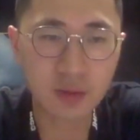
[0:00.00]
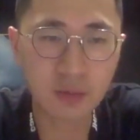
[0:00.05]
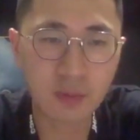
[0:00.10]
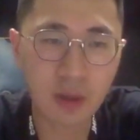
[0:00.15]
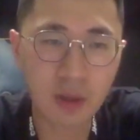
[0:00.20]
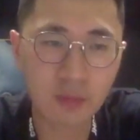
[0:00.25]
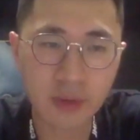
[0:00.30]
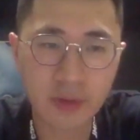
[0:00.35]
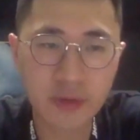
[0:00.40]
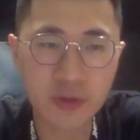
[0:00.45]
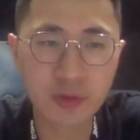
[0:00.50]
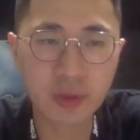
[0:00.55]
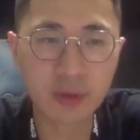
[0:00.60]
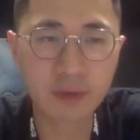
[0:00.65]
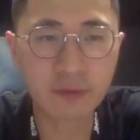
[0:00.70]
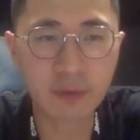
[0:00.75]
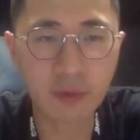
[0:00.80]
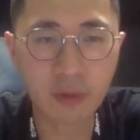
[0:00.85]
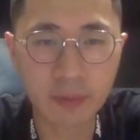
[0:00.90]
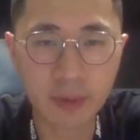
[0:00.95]
what we're
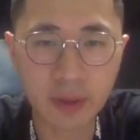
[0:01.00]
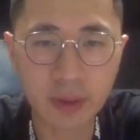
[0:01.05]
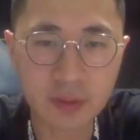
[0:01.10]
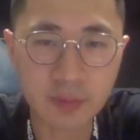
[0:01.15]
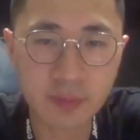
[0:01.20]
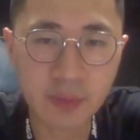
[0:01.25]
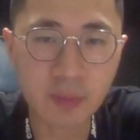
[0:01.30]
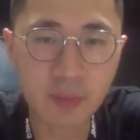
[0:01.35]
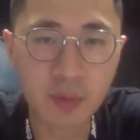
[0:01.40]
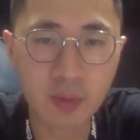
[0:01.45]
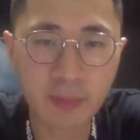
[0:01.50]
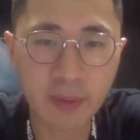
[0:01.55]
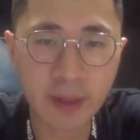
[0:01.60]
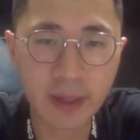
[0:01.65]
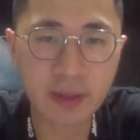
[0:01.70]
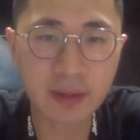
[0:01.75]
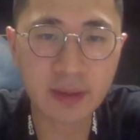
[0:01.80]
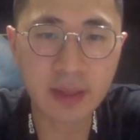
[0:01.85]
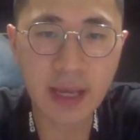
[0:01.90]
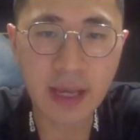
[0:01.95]
looking for because people
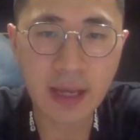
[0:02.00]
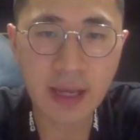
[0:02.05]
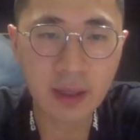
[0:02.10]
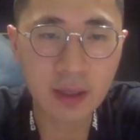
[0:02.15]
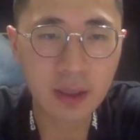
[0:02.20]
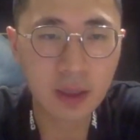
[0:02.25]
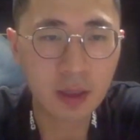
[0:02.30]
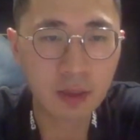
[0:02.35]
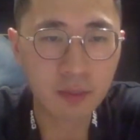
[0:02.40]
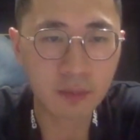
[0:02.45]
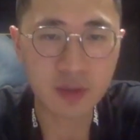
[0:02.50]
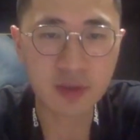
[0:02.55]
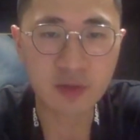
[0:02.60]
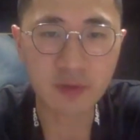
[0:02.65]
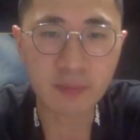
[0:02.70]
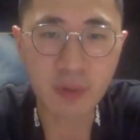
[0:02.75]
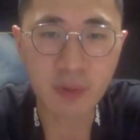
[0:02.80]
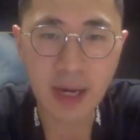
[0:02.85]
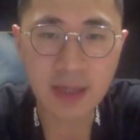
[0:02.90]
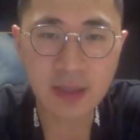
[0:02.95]
paying that much of
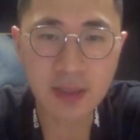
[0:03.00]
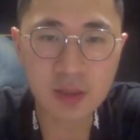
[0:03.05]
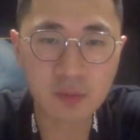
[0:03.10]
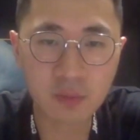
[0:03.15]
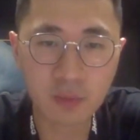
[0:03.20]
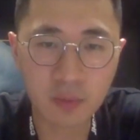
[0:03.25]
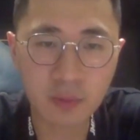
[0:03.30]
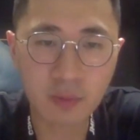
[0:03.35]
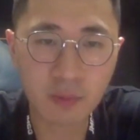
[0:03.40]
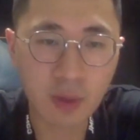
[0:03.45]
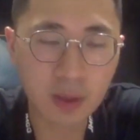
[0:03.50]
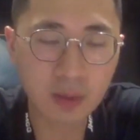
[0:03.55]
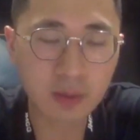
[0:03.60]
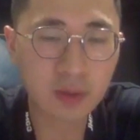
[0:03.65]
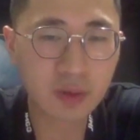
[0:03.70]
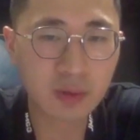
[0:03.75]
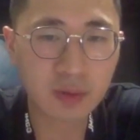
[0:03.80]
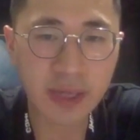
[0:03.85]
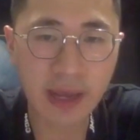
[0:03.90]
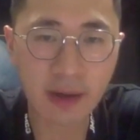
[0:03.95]
price, we
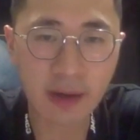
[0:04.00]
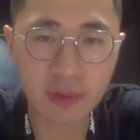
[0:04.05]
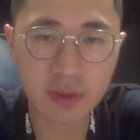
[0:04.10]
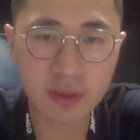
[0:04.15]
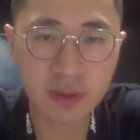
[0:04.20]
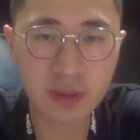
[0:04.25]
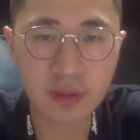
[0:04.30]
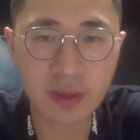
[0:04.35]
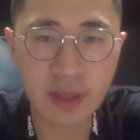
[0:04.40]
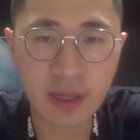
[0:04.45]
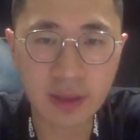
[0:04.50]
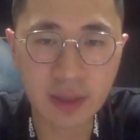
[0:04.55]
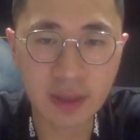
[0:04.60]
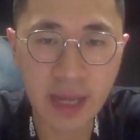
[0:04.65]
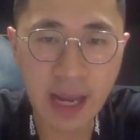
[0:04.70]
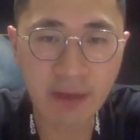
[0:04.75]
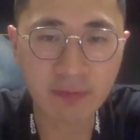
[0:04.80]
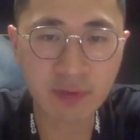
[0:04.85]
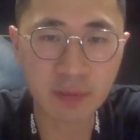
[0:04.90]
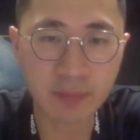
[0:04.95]
wanted to guarantee that they
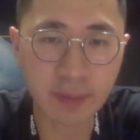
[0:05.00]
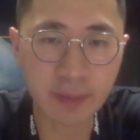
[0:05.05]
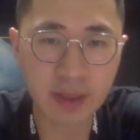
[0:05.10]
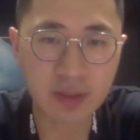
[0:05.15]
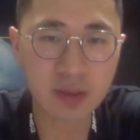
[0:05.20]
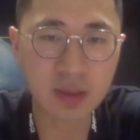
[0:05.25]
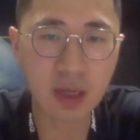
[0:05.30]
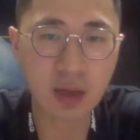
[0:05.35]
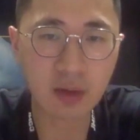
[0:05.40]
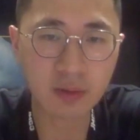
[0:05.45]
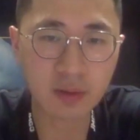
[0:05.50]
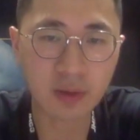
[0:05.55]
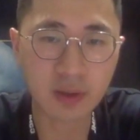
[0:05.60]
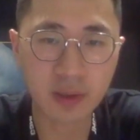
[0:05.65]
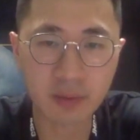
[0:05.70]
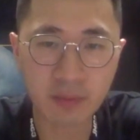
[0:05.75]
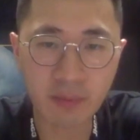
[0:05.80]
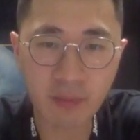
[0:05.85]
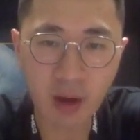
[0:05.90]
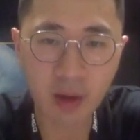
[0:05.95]
have the best out there
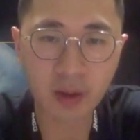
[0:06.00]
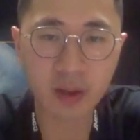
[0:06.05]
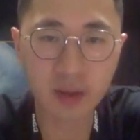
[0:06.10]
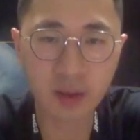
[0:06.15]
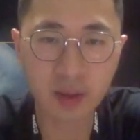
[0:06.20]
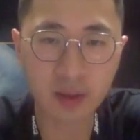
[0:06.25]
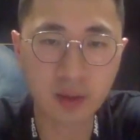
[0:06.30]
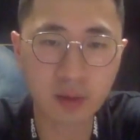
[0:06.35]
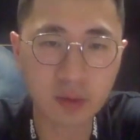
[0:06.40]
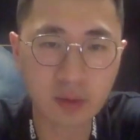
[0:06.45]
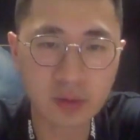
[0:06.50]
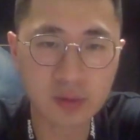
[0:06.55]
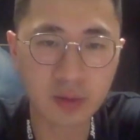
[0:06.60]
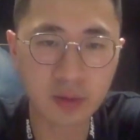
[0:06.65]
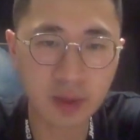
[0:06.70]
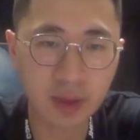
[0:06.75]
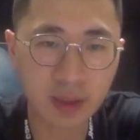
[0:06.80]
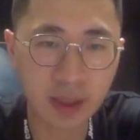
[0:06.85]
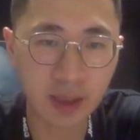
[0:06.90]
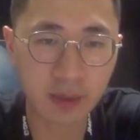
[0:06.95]
in market and also
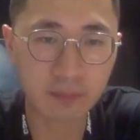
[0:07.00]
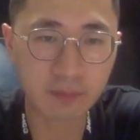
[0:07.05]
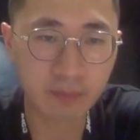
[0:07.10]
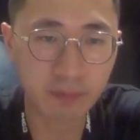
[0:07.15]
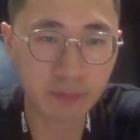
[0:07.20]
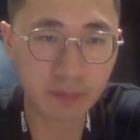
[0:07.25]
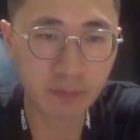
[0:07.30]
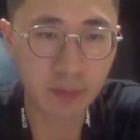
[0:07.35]
they can